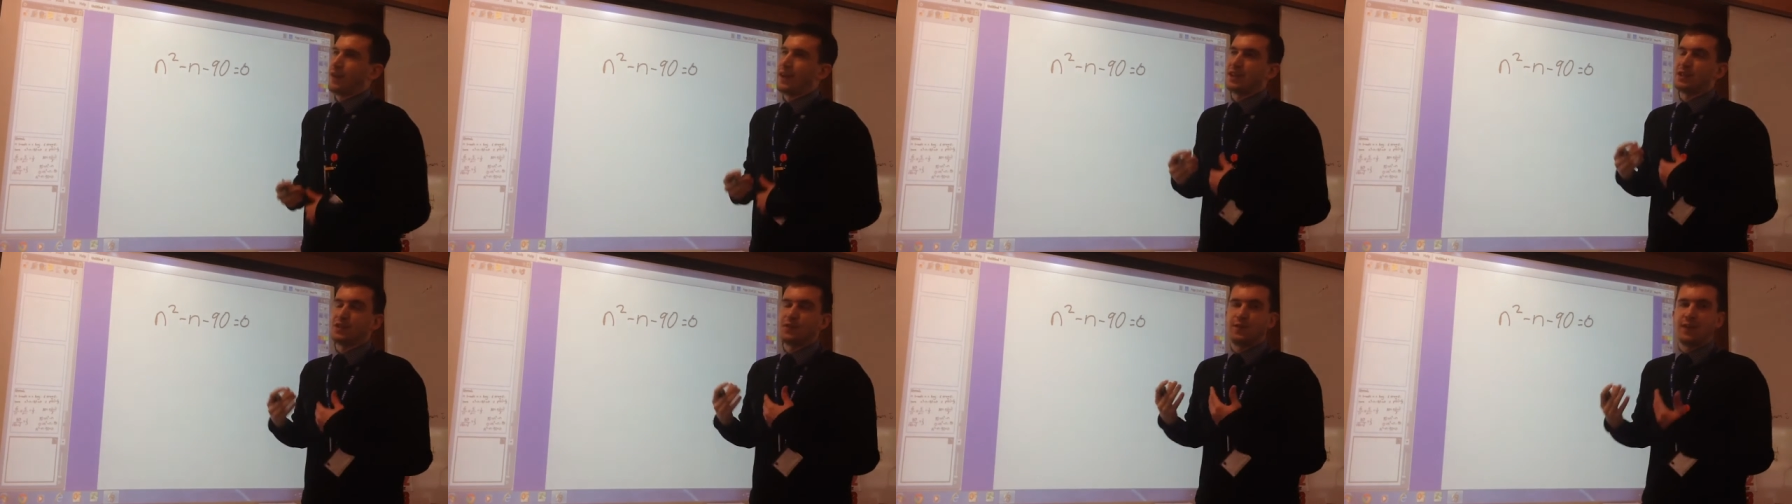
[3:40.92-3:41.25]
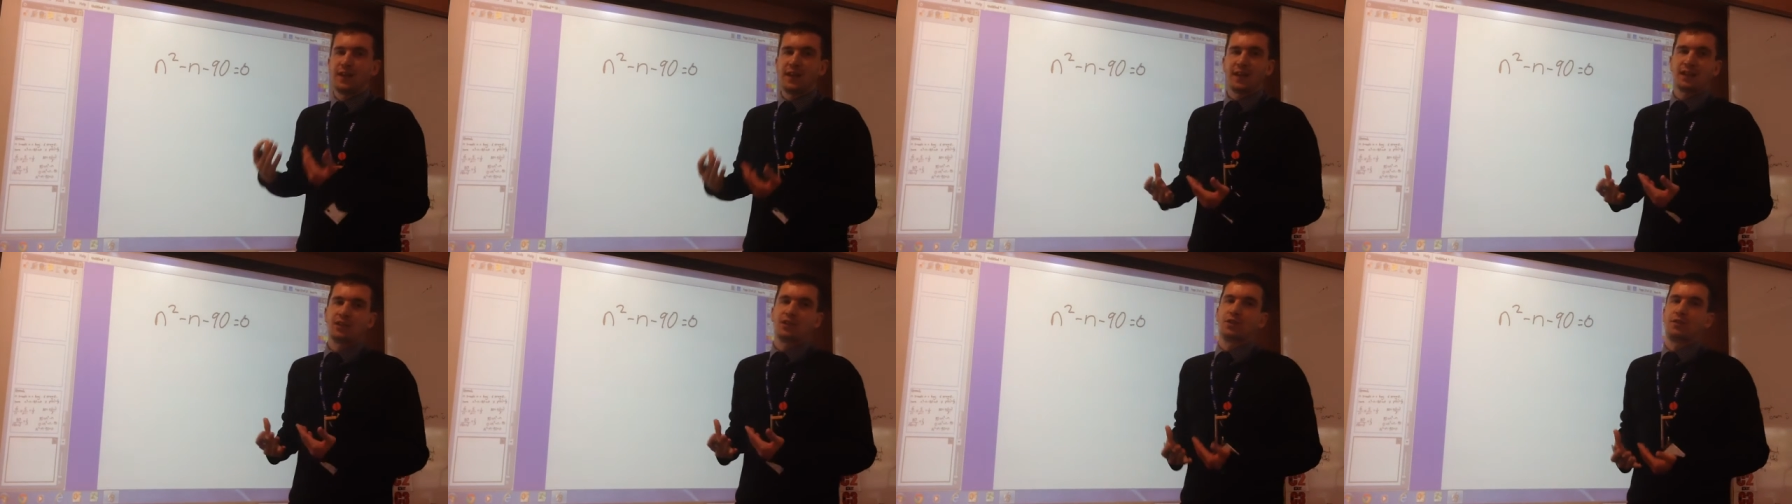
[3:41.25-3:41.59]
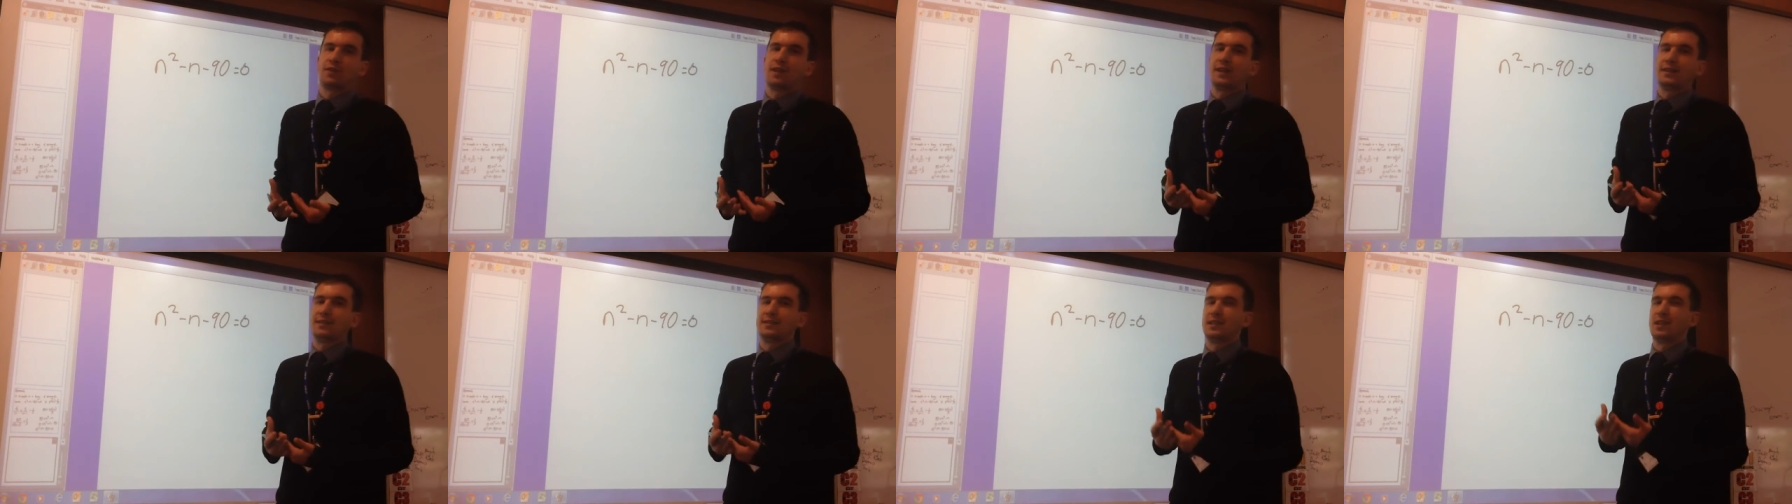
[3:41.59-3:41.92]
That's
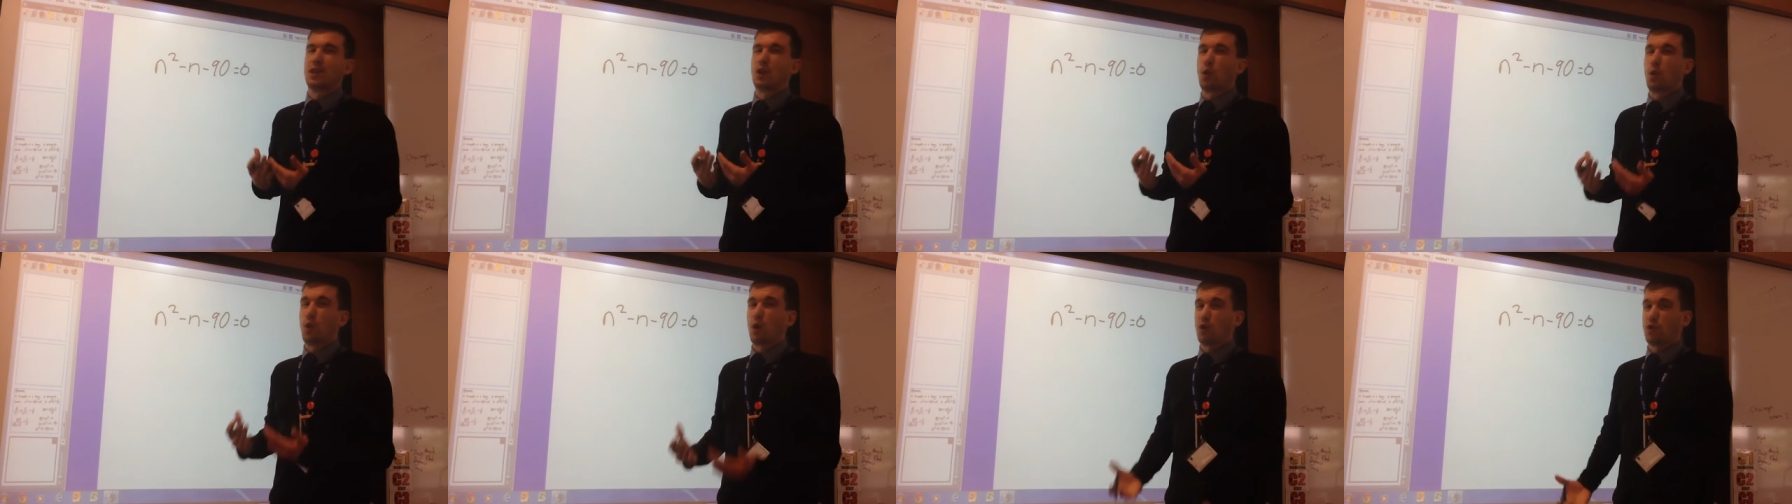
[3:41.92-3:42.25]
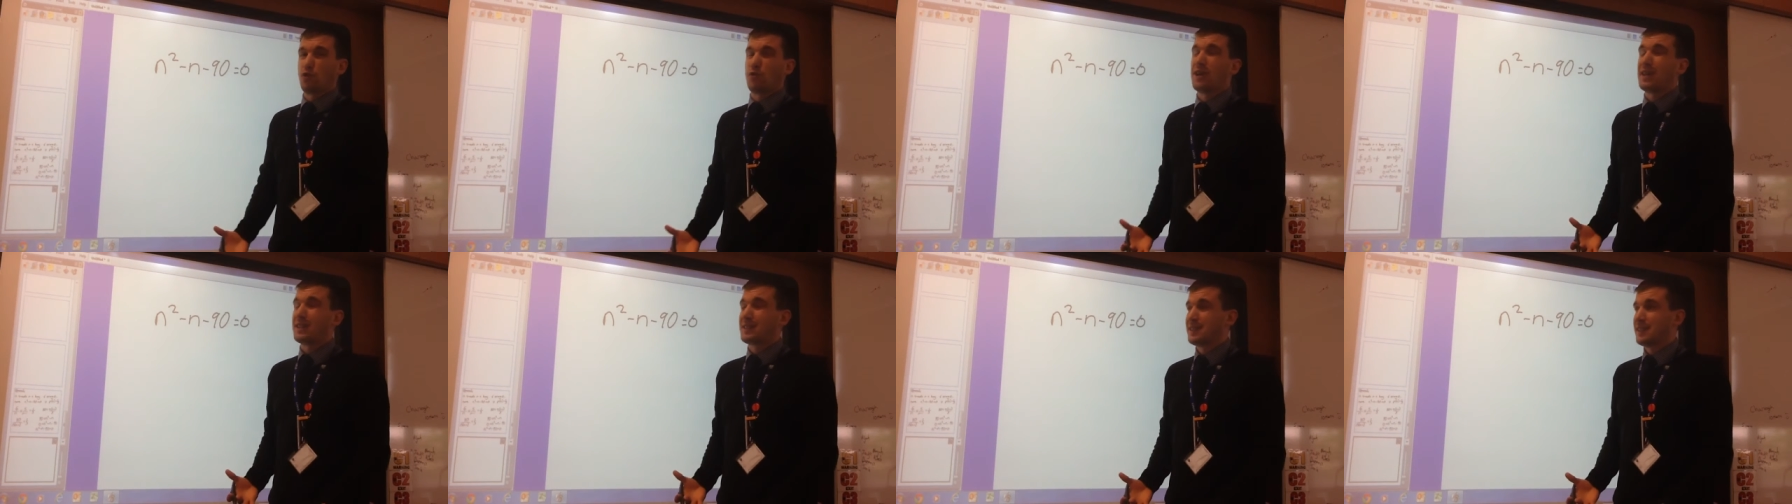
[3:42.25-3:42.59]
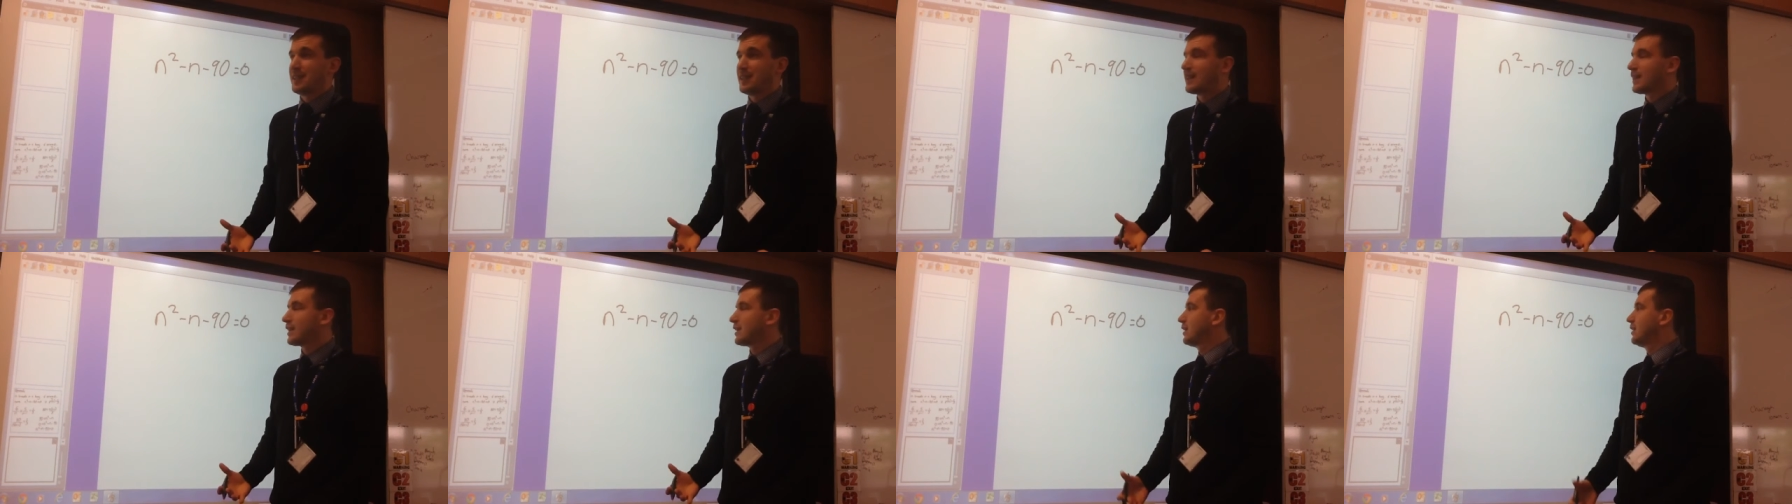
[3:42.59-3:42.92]
factorising a
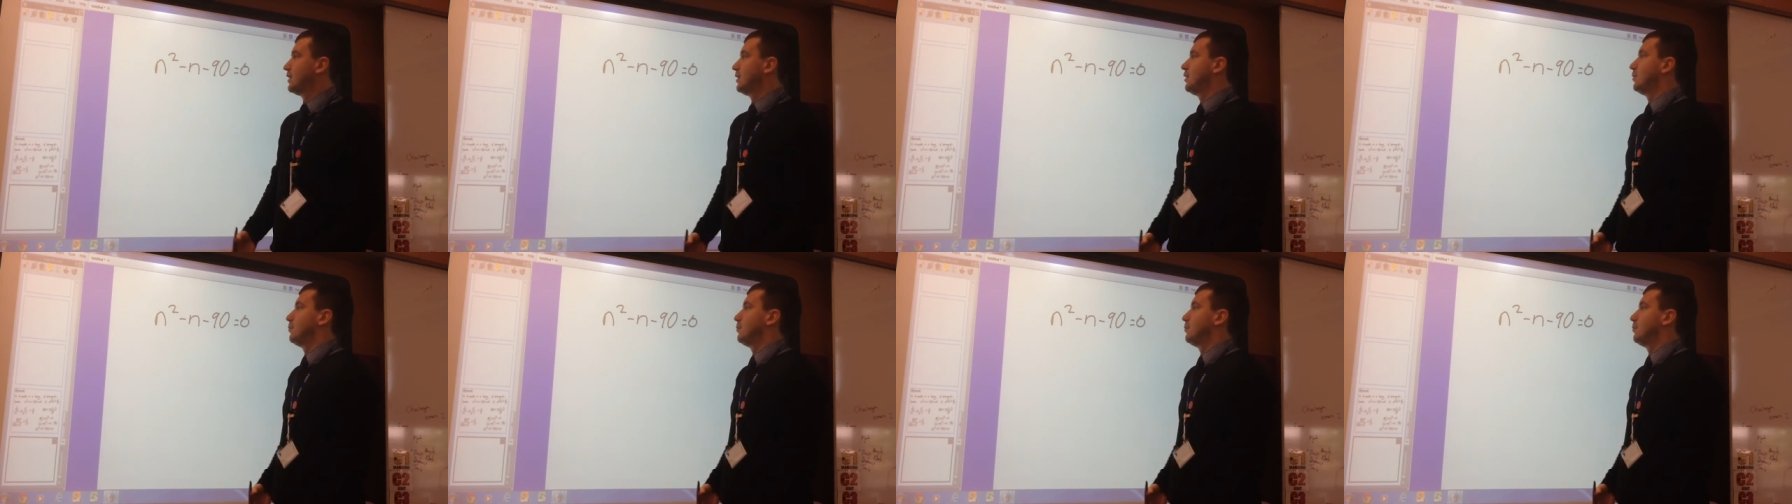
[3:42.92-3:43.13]
quadratic.